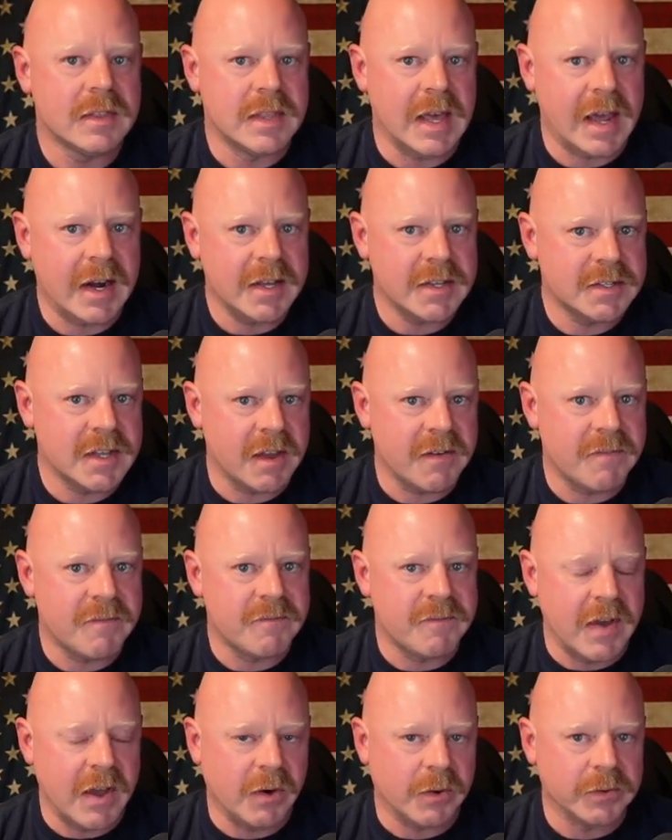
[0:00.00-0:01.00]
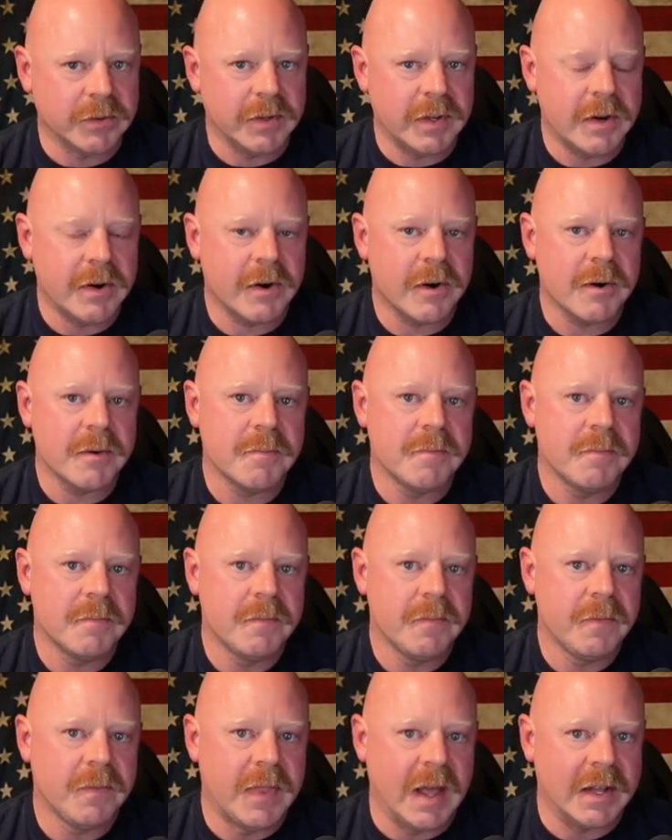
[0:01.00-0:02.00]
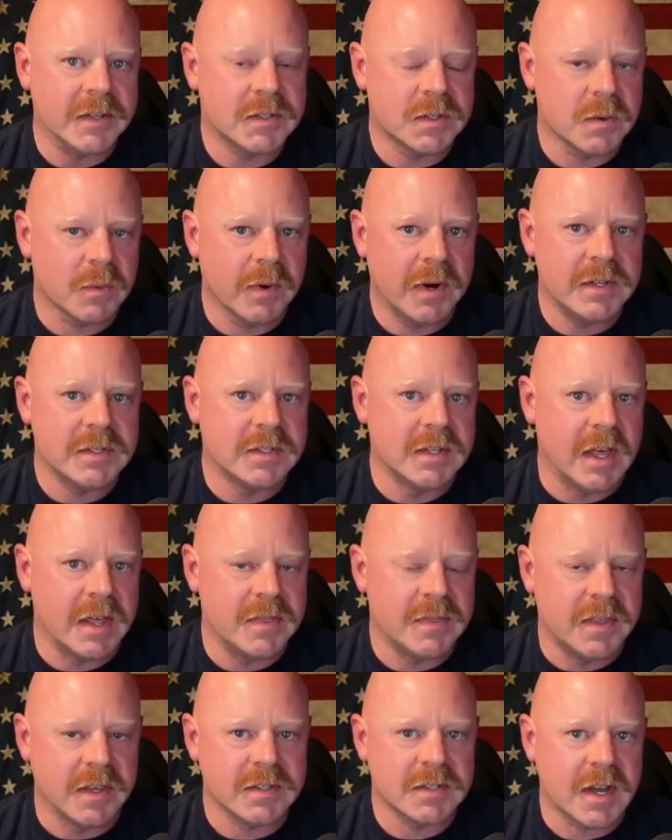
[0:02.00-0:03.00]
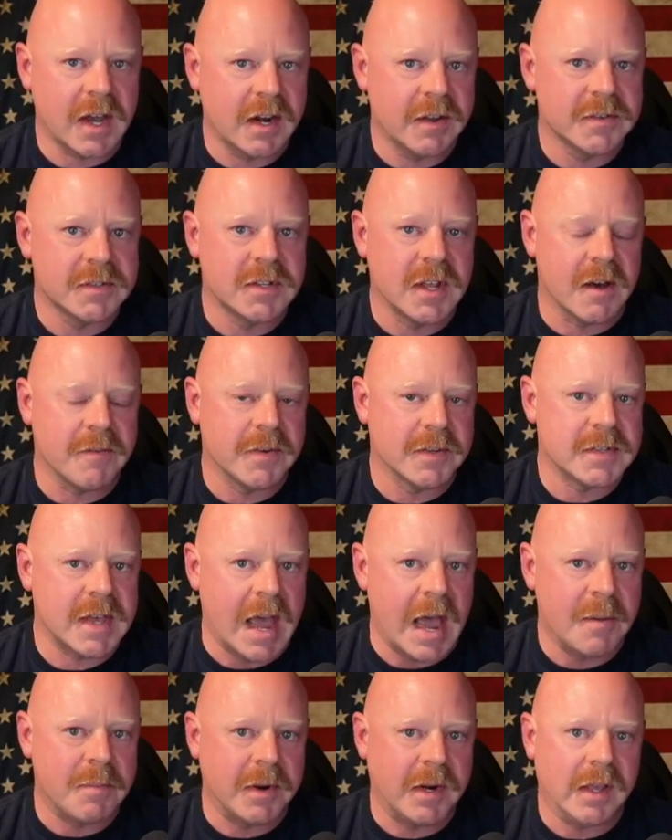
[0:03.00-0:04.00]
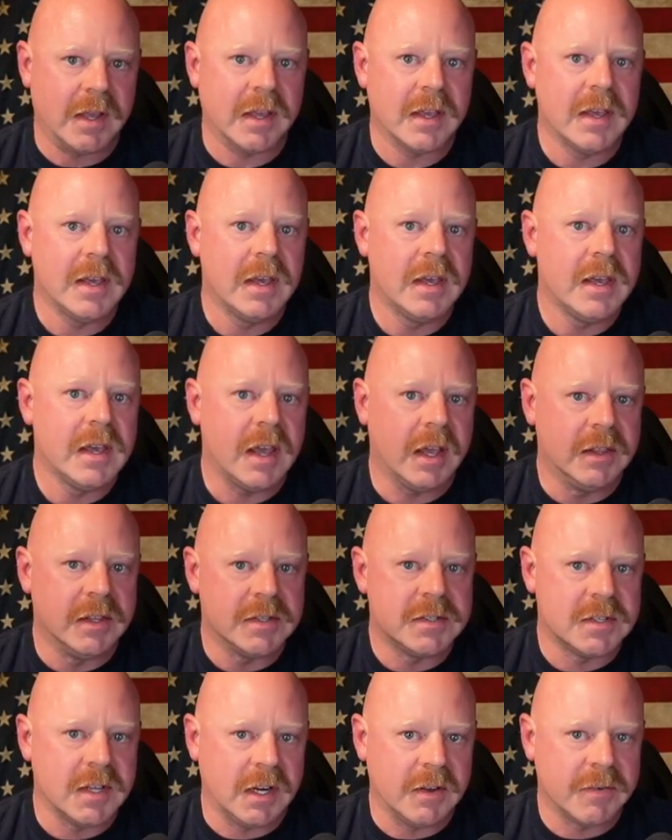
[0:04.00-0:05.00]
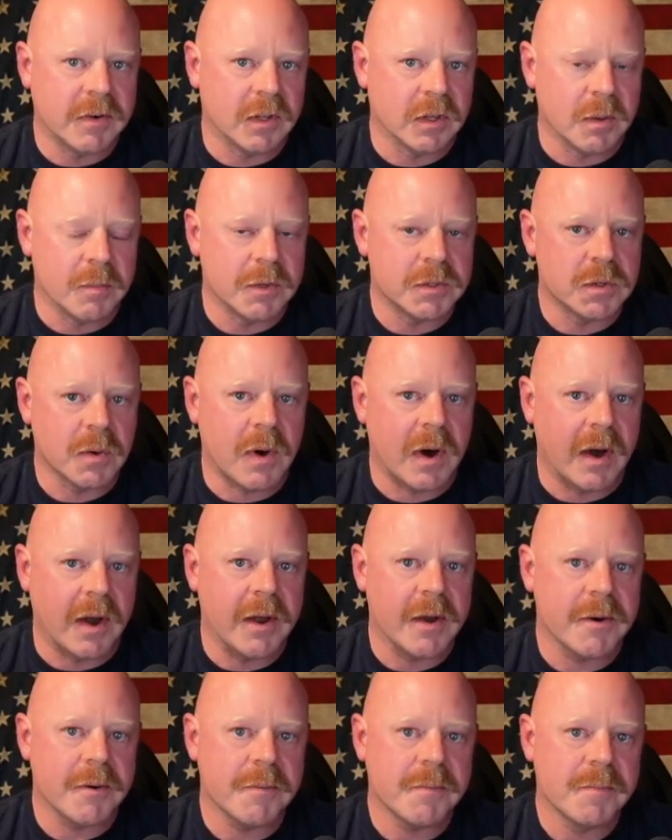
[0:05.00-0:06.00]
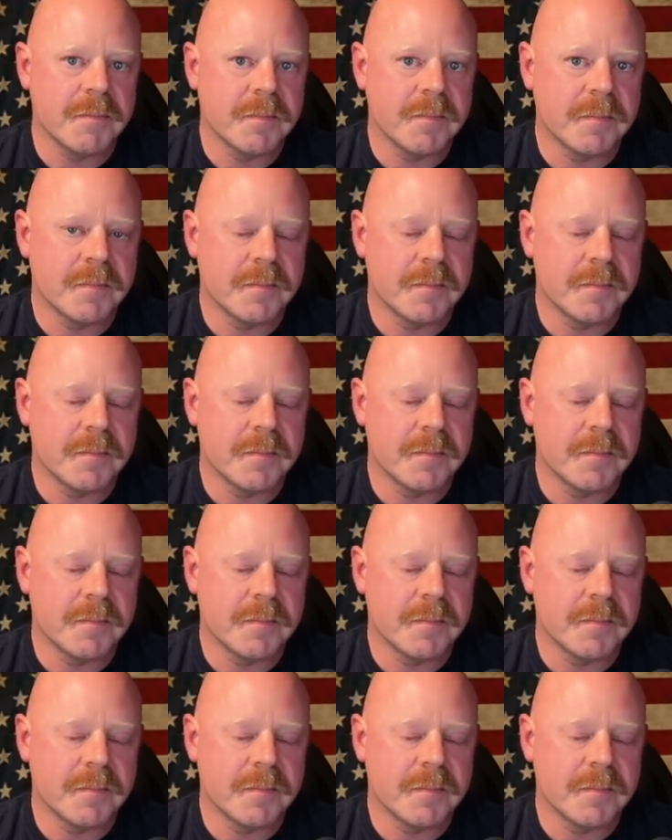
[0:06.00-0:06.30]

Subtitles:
that is a failed leader. That's the reason that this kind of stuff is happening in the city of Columbus, Ohio.